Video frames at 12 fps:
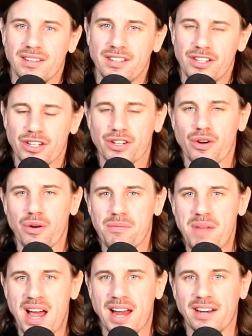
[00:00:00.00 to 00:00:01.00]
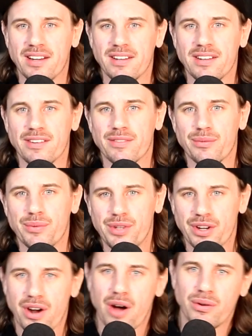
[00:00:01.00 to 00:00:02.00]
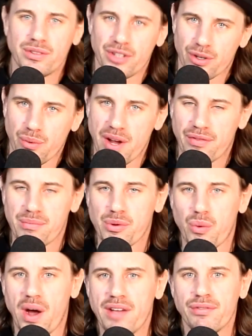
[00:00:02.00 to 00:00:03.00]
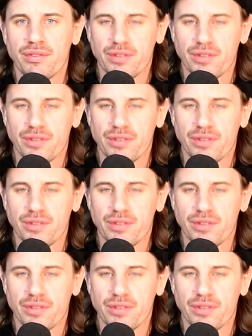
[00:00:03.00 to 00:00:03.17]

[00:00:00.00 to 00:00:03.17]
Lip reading: You're a grown man. When you're out, you're away from the wife,